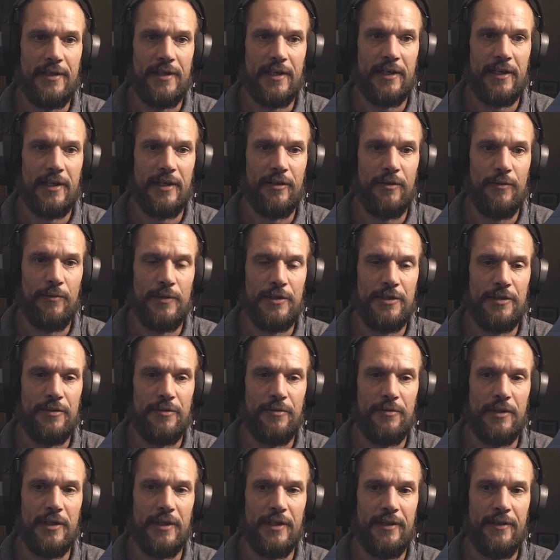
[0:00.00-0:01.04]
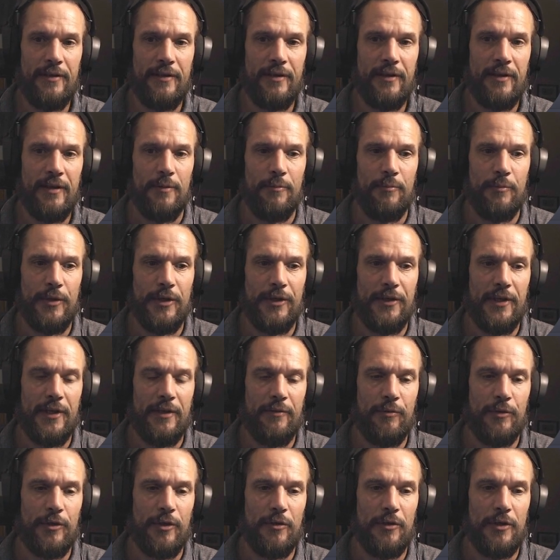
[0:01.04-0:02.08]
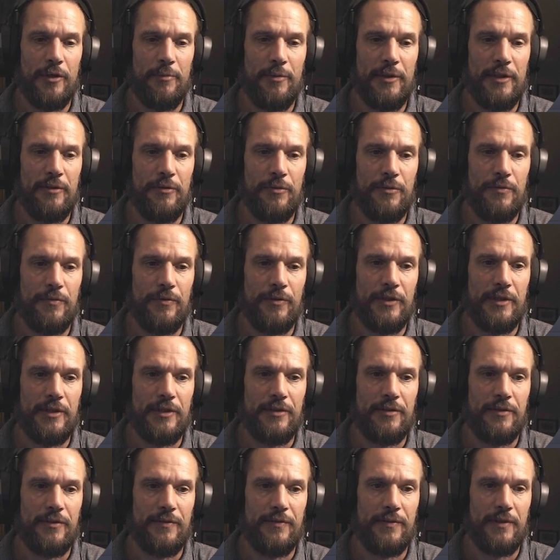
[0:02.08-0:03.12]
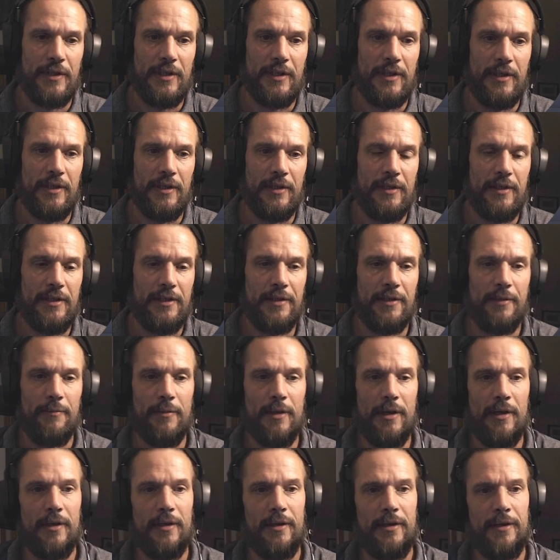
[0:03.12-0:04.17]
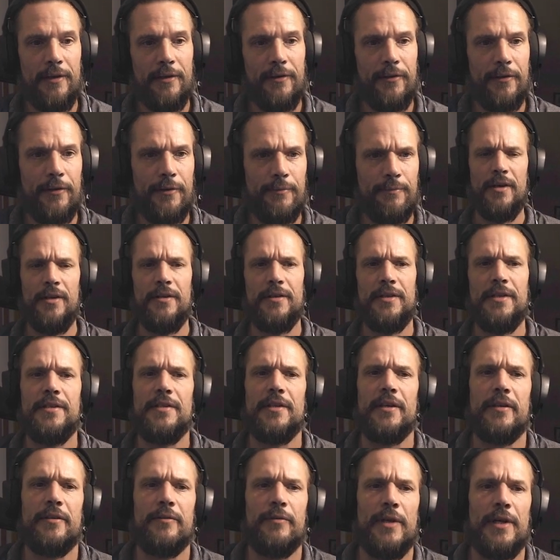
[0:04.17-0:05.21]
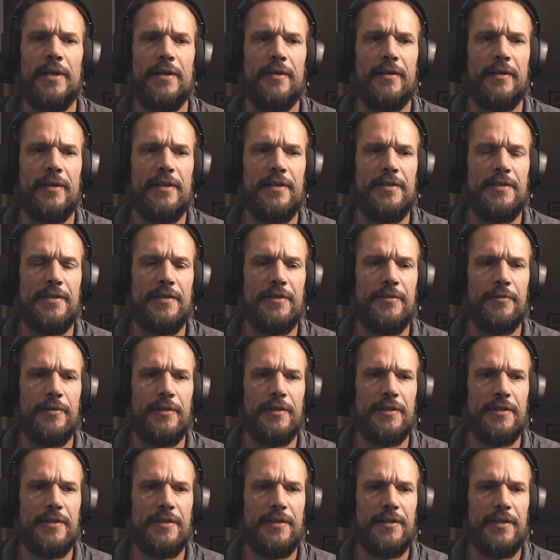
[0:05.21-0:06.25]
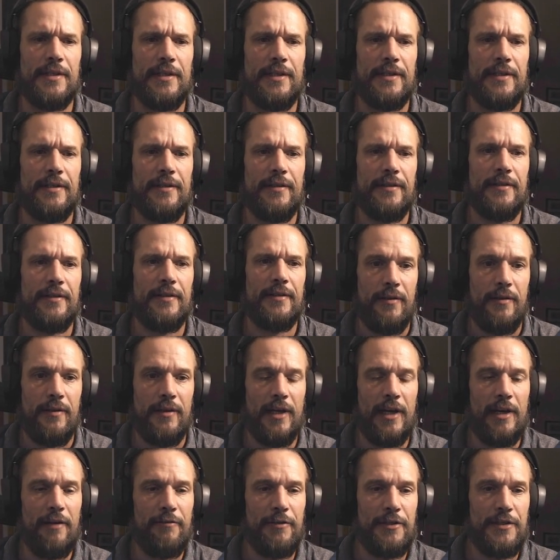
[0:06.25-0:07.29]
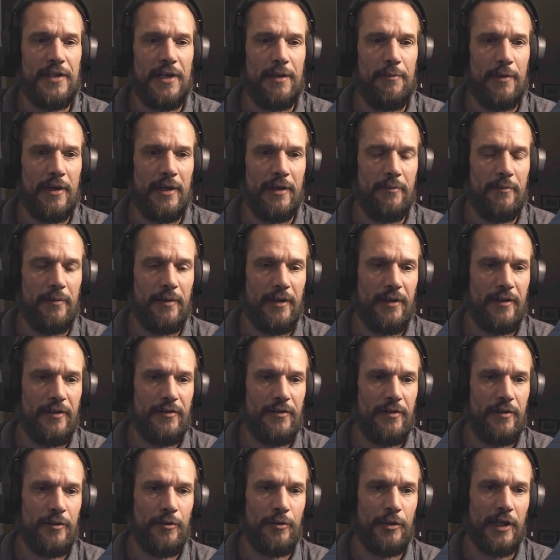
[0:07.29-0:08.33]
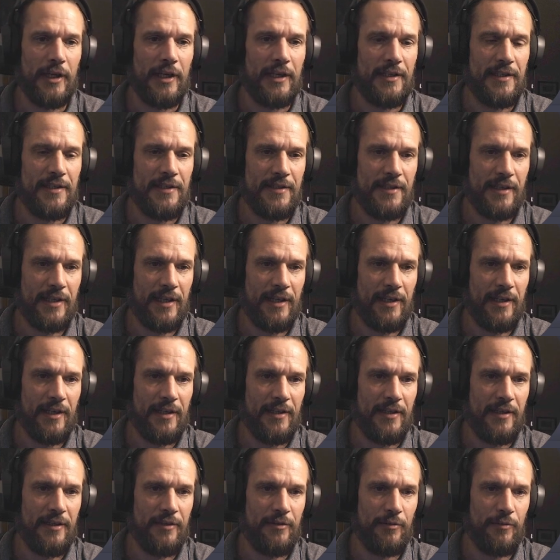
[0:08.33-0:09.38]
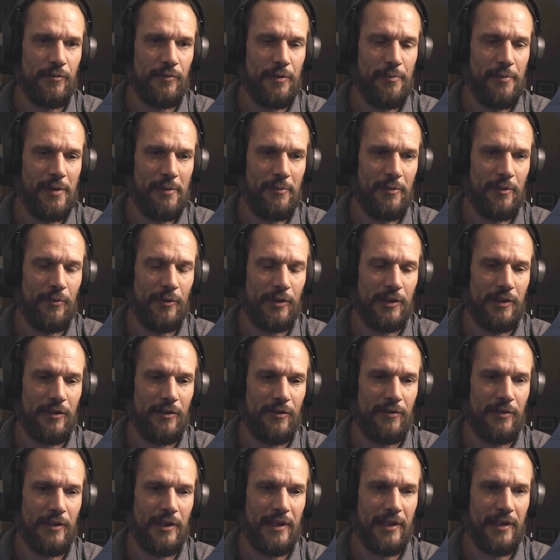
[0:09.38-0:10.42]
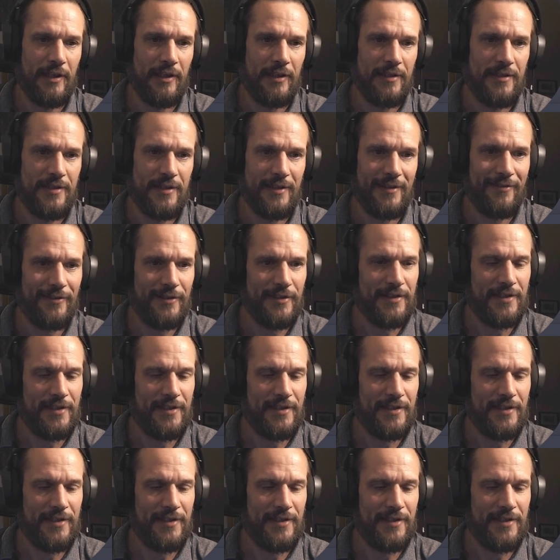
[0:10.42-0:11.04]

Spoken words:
I can always do that, but that would only be useful if I need them a lot. These are quite easy to understand. Yeah, every time I'm looking at this again, I need to remember what long leg, etc.